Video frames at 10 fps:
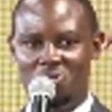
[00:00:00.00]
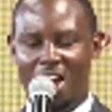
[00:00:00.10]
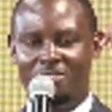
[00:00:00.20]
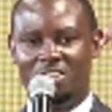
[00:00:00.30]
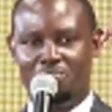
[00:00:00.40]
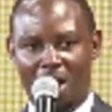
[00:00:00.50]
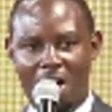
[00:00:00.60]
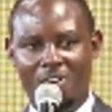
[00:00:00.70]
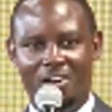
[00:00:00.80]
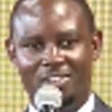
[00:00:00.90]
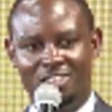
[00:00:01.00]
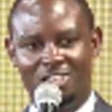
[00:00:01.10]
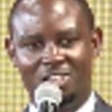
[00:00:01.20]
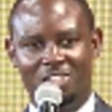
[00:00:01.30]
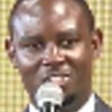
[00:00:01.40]
You have the power
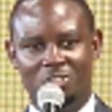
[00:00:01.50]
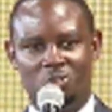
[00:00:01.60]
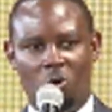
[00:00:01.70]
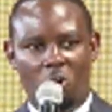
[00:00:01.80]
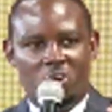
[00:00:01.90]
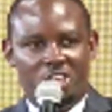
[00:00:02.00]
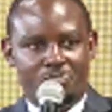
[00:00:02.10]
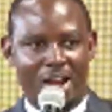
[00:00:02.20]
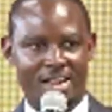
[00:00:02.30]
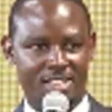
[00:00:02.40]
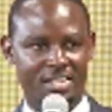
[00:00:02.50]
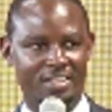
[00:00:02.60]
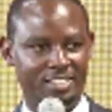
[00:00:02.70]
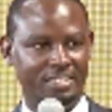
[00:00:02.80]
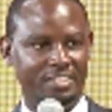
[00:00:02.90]
to hold it back
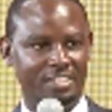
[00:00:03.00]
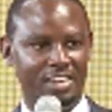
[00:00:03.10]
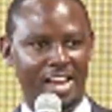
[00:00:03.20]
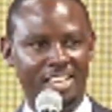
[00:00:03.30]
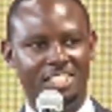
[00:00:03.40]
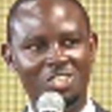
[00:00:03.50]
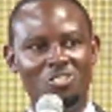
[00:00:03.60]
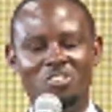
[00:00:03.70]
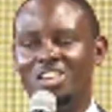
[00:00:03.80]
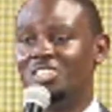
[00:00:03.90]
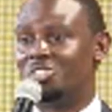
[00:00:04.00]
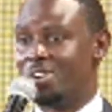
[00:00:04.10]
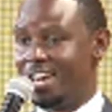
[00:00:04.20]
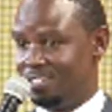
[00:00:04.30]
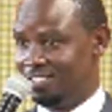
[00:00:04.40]
until you get
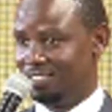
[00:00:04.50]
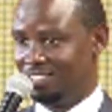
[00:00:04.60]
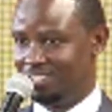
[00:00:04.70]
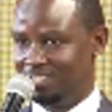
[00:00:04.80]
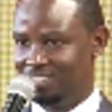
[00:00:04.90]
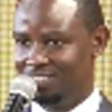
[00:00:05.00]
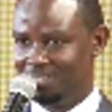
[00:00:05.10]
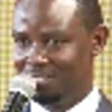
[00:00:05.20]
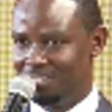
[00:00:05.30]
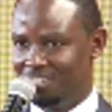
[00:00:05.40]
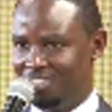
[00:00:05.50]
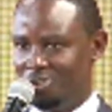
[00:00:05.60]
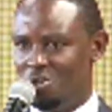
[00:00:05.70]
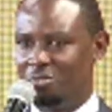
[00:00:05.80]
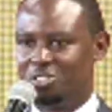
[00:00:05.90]
it right.
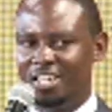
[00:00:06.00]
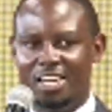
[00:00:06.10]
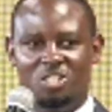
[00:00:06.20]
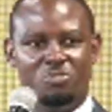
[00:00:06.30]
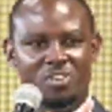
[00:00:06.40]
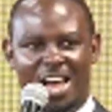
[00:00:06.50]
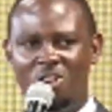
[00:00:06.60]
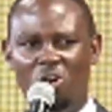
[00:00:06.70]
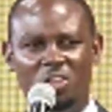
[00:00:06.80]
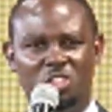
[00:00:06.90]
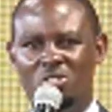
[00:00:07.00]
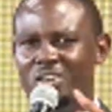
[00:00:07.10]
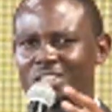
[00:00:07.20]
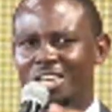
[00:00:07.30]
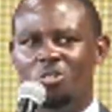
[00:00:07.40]
You have studied, you've done
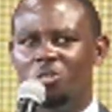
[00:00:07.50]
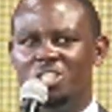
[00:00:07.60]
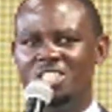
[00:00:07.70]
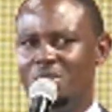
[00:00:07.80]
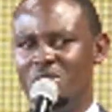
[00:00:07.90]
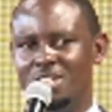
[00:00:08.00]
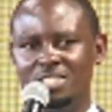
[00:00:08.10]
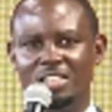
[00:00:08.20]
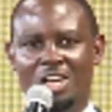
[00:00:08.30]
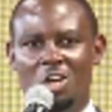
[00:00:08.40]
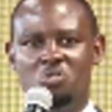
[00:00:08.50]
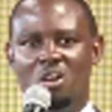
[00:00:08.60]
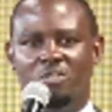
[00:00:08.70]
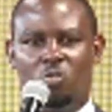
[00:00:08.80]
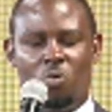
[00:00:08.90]
all this, you've attended all these seminars,
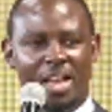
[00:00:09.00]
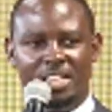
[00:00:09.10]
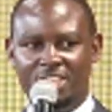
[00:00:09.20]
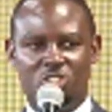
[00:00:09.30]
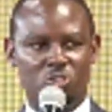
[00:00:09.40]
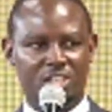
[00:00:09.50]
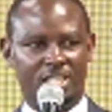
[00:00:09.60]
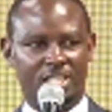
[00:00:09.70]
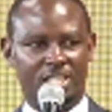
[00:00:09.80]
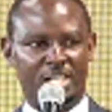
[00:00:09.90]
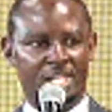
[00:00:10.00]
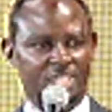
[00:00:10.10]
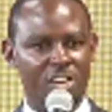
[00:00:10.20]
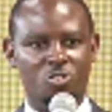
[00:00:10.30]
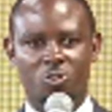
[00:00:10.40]
you've acquired this, your success,
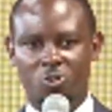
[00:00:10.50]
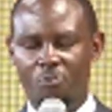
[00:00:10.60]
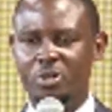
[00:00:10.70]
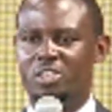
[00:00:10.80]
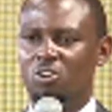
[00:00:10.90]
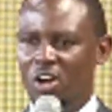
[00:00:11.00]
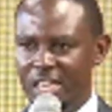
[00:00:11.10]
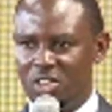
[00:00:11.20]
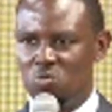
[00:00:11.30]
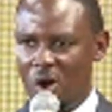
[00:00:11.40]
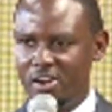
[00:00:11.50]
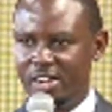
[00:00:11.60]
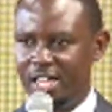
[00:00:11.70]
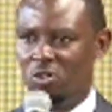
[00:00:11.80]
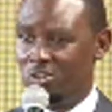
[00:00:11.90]
and then you drop it in one
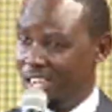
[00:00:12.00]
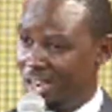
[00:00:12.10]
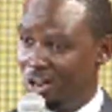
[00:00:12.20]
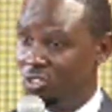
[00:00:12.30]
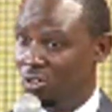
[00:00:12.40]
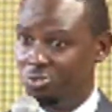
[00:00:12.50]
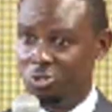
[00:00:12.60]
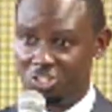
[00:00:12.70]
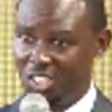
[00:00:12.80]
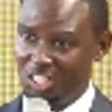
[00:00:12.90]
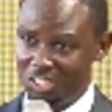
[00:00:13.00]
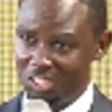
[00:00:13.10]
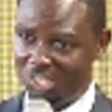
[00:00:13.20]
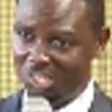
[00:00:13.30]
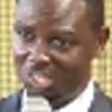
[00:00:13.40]
day on the account of your signature?